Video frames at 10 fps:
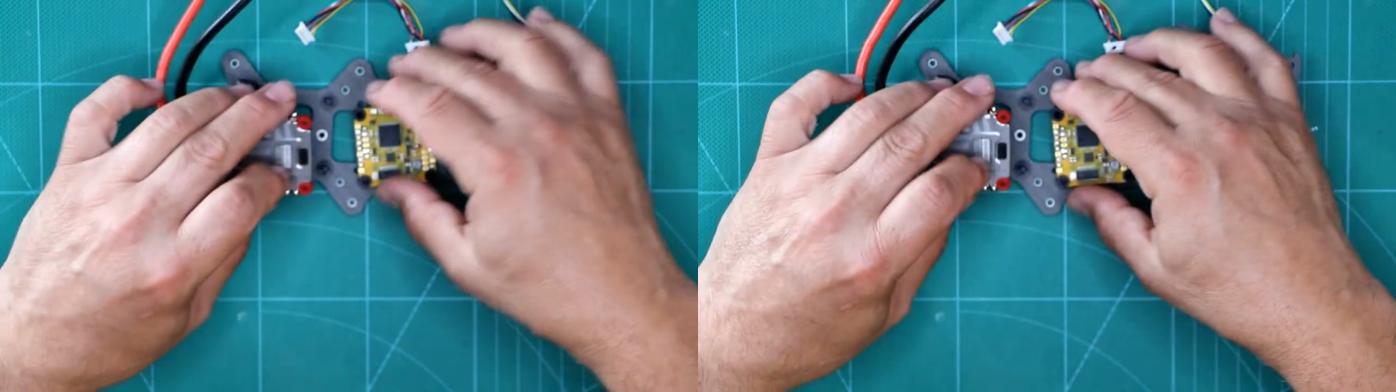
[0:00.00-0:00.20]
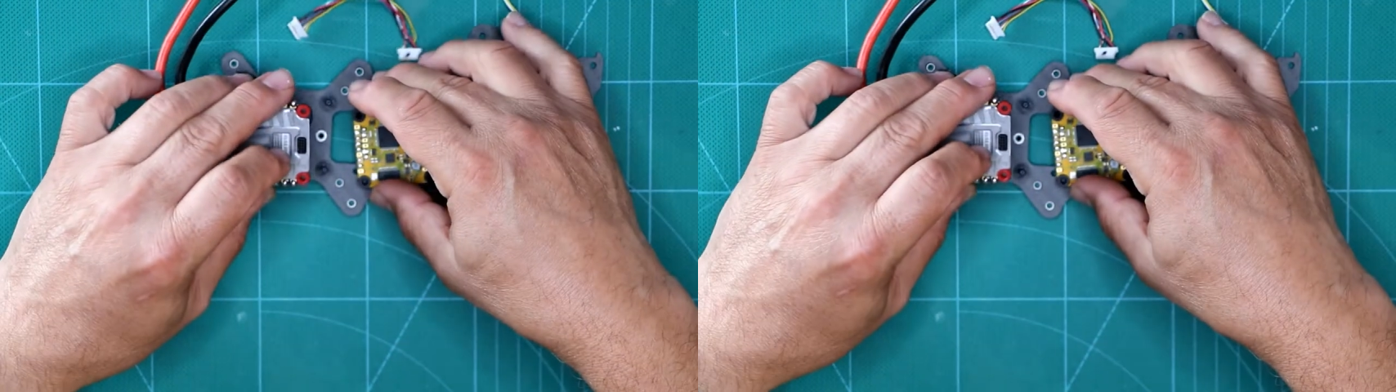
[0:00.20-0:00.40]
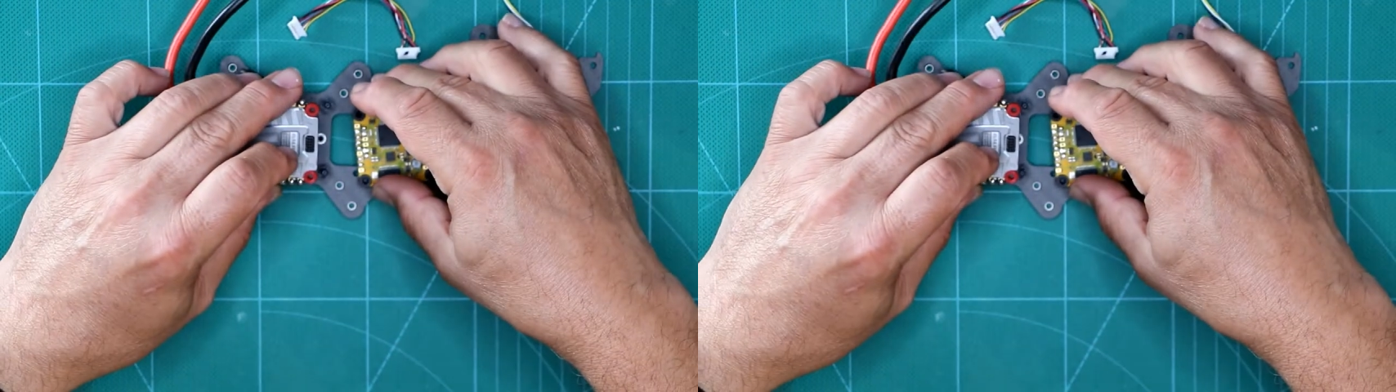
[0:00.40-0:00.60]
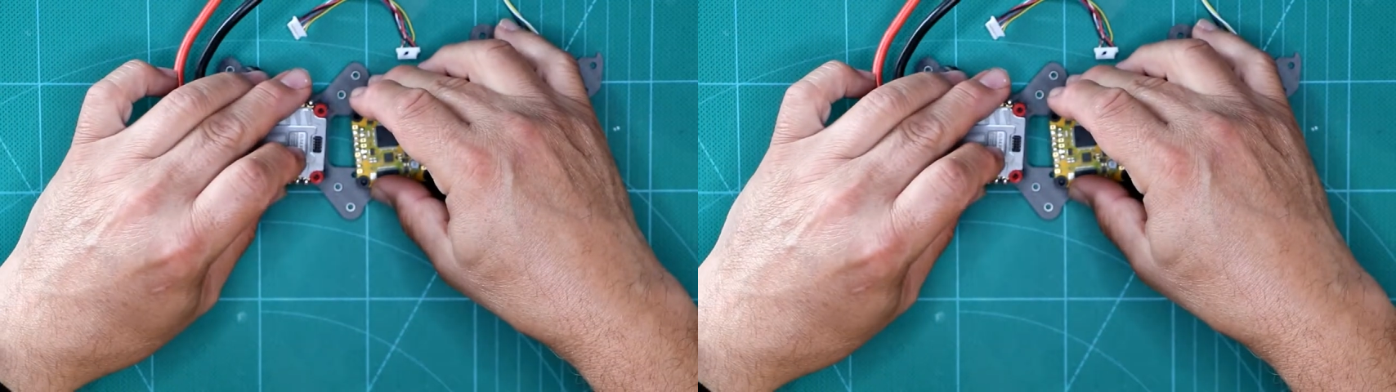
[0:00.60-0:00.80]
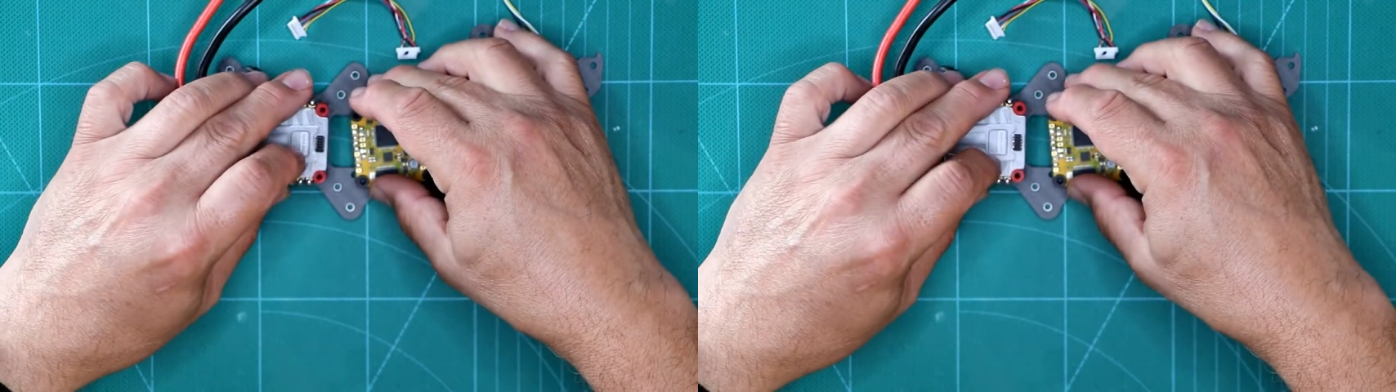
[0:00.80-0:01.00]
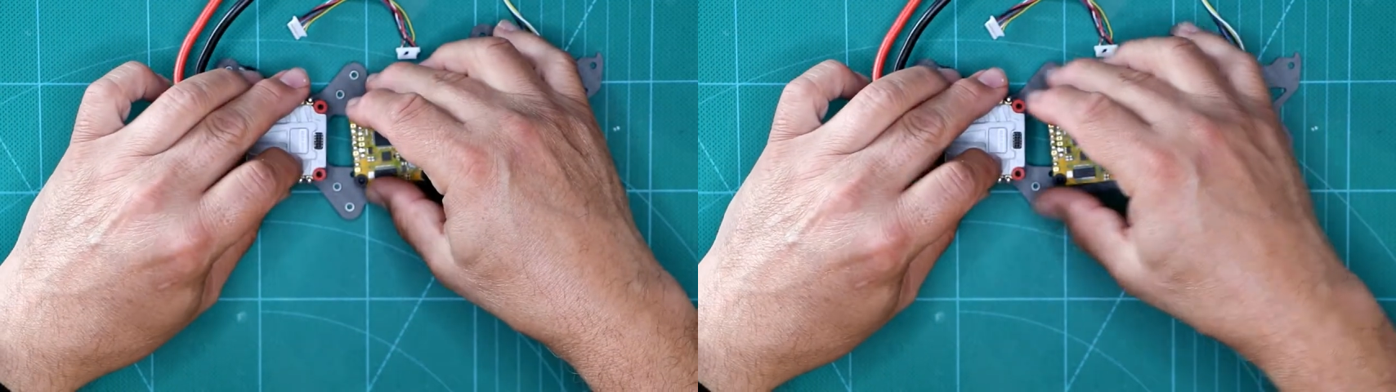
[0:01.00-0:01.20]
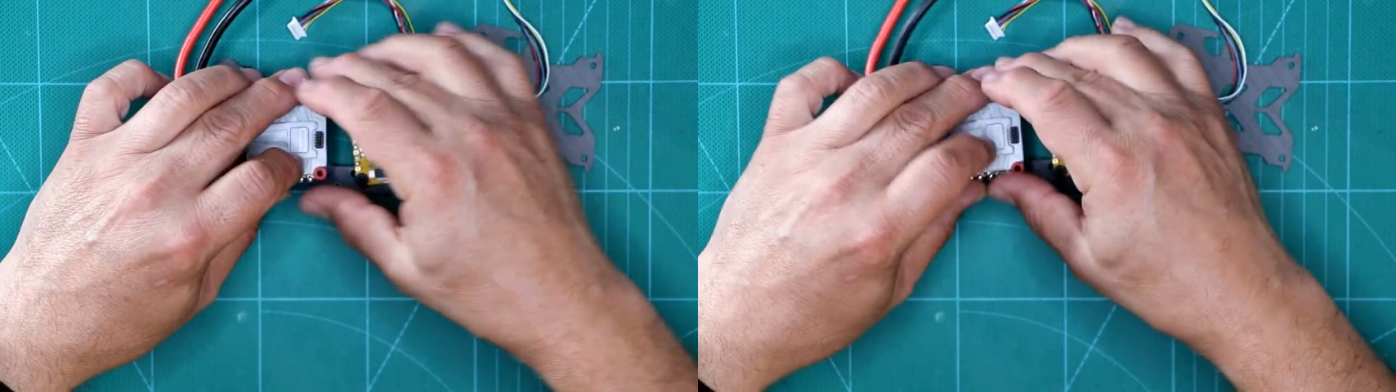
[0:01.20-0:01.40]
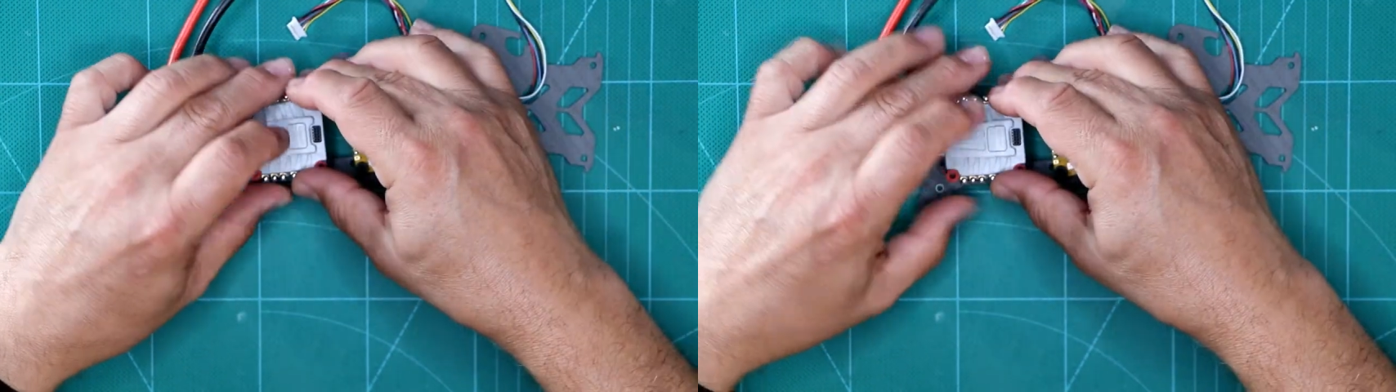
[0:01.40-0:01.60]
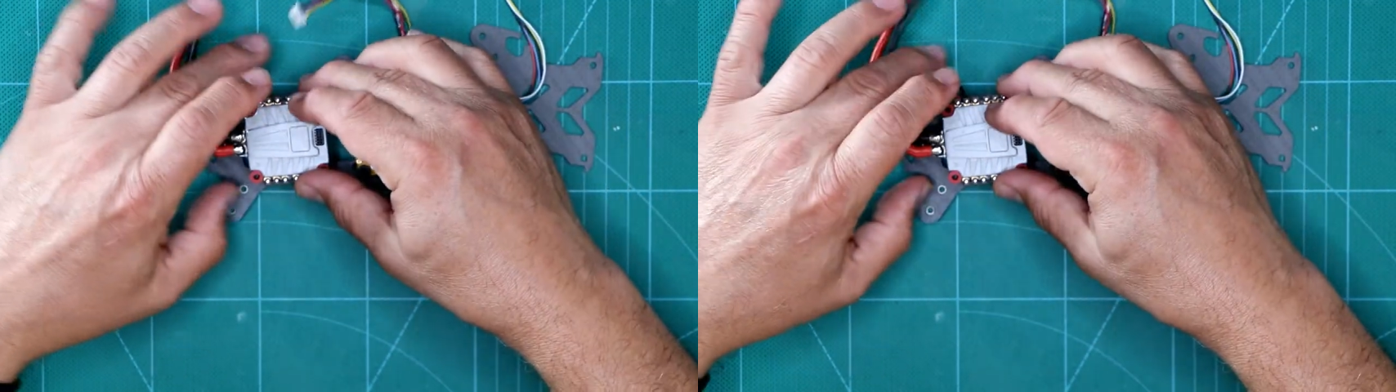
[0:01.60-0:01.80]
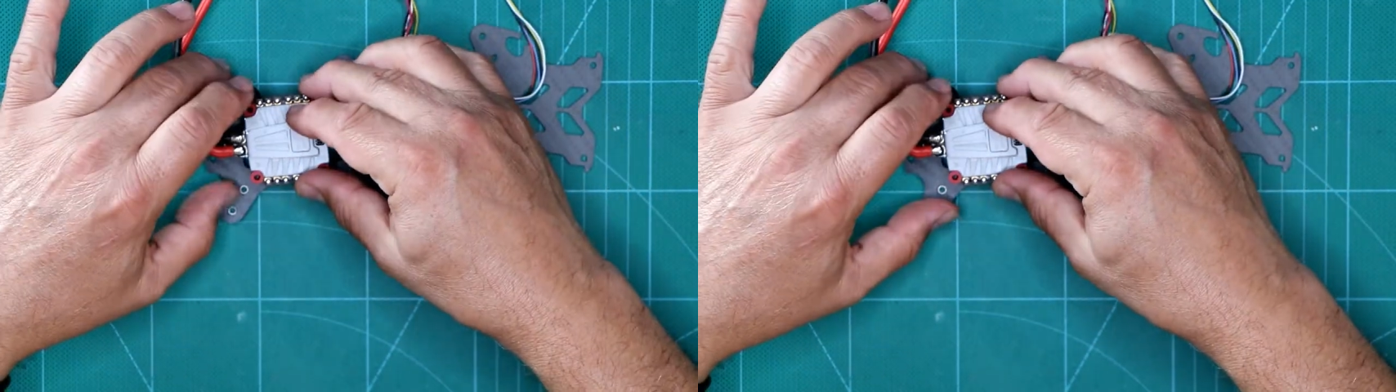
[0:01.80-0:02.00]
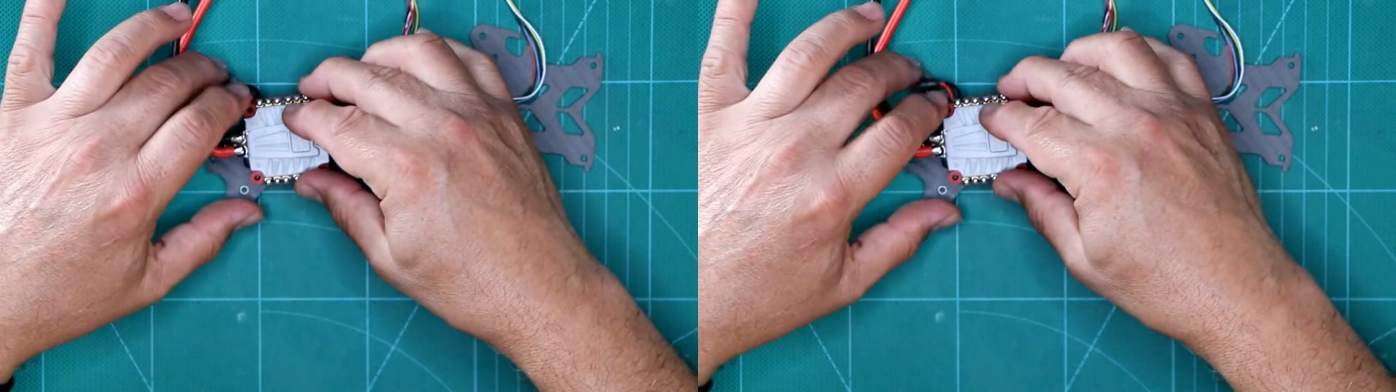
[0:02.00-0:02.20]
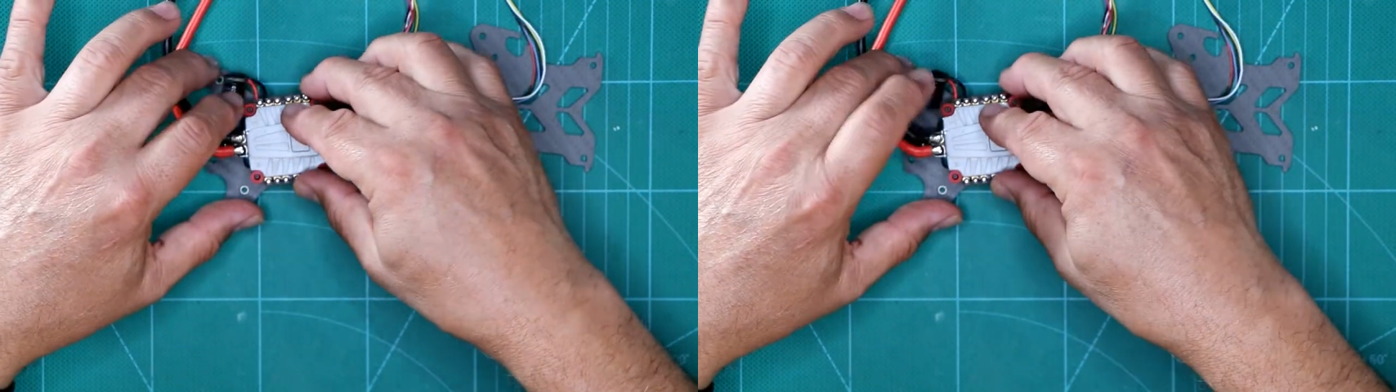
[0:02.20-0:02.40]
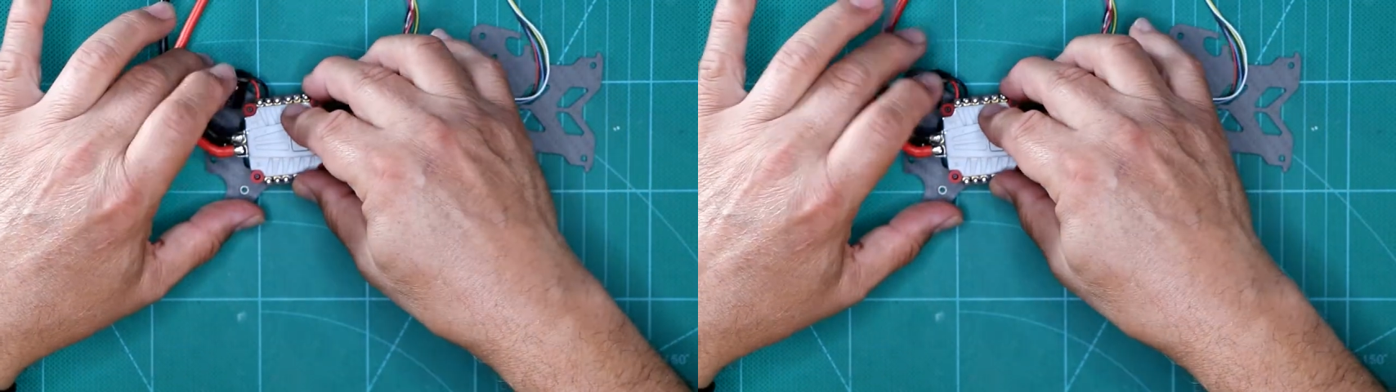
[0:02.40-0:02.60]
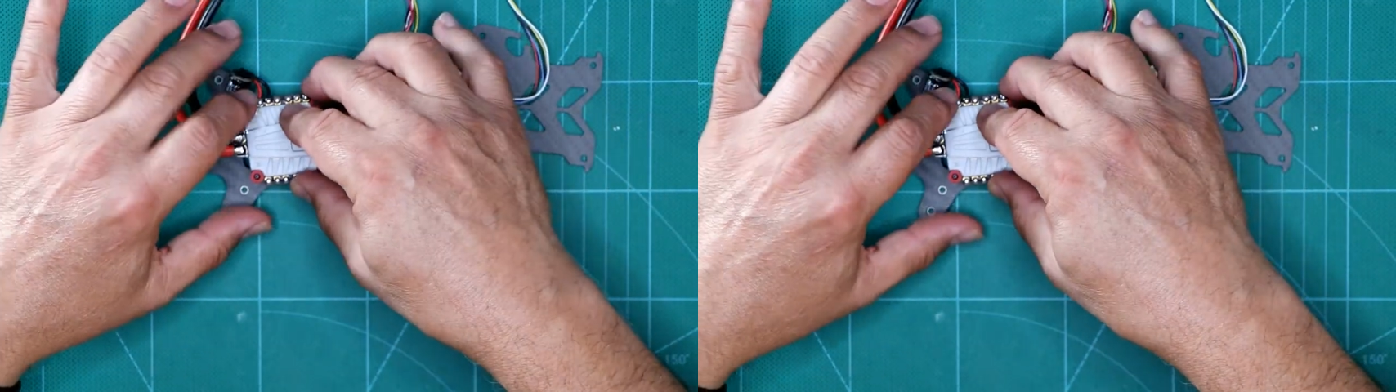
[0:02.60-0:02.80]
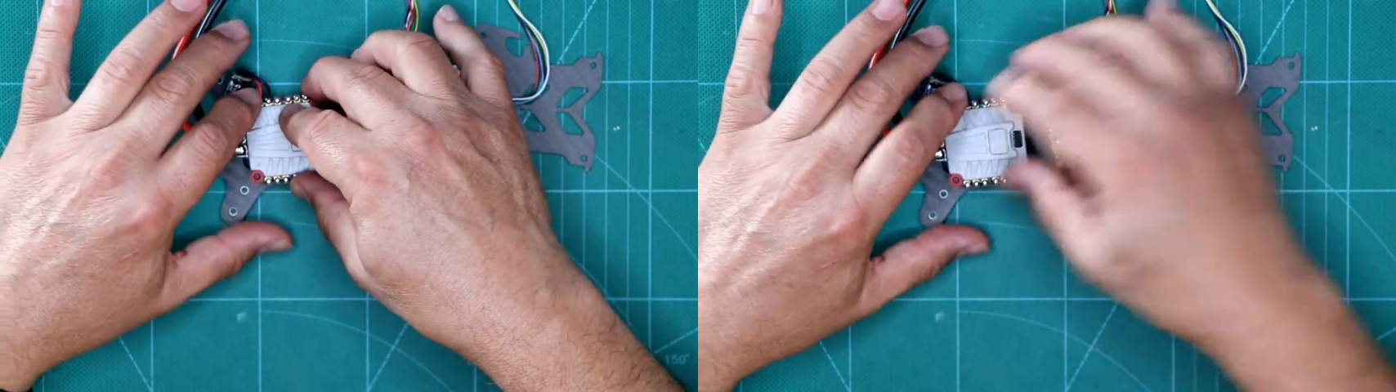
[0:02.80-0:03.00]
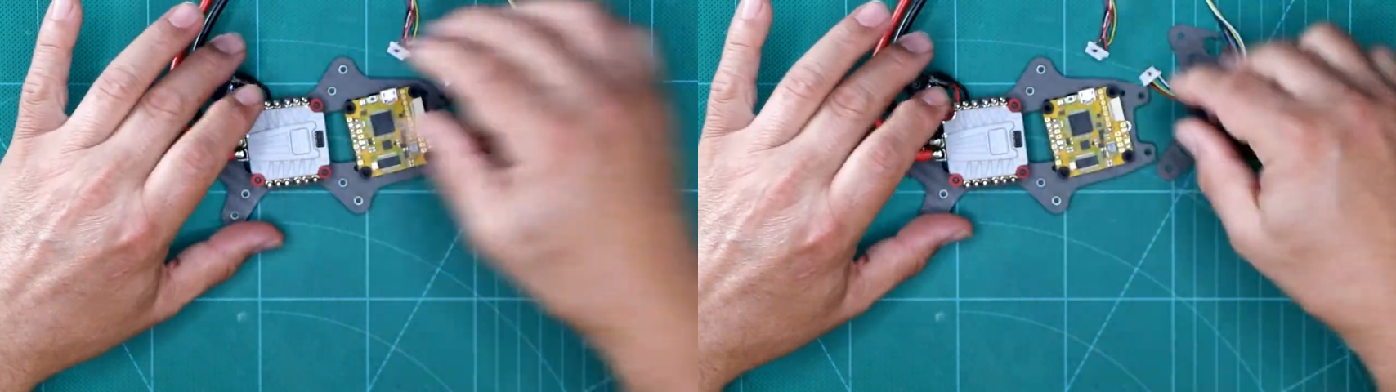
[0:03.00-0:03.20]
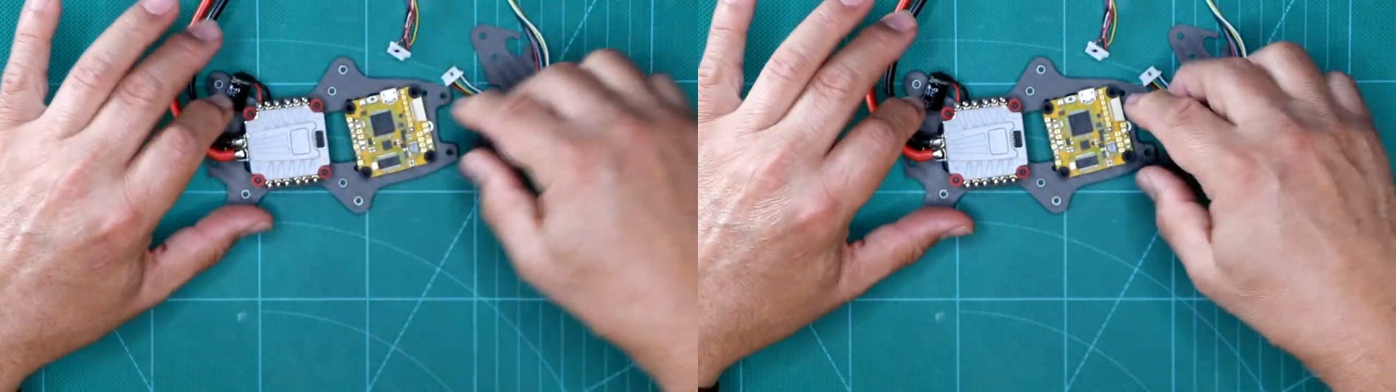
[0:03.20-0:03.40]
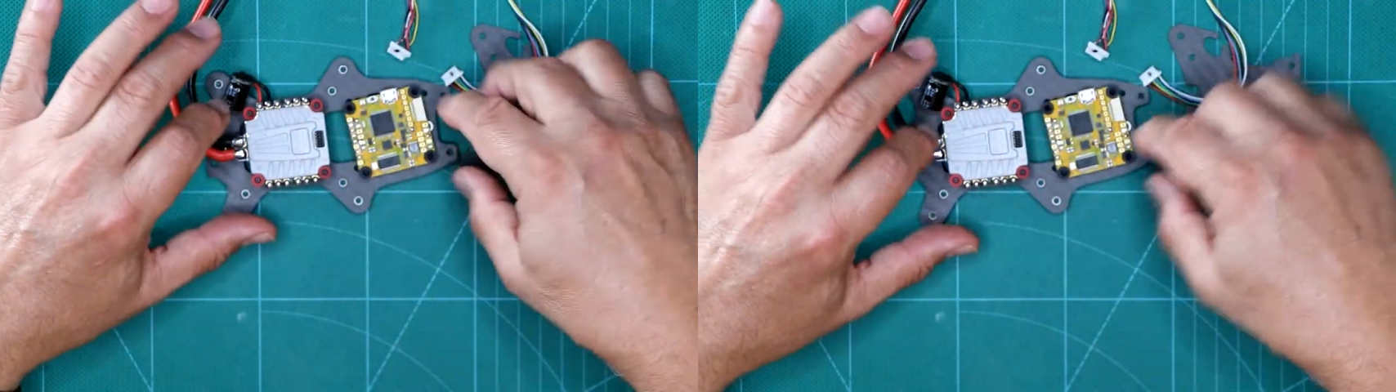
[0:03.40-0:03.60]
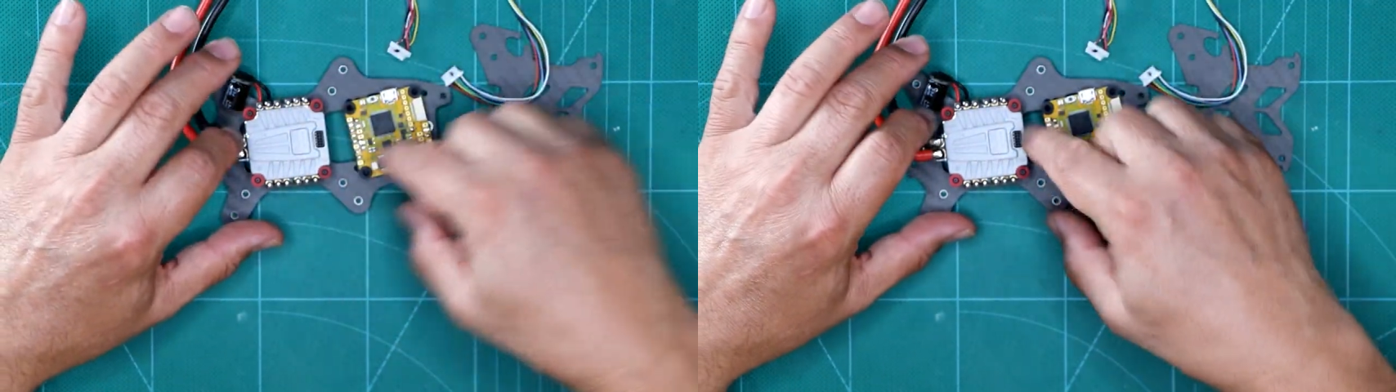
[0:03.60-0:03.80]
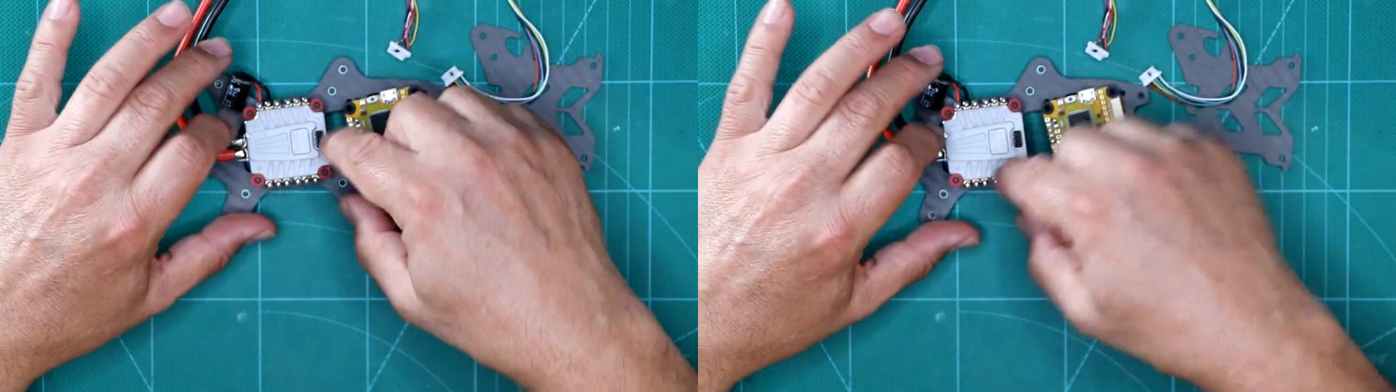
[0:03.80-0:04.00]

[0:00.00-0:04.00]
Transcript: Nobody's mouth can be seen.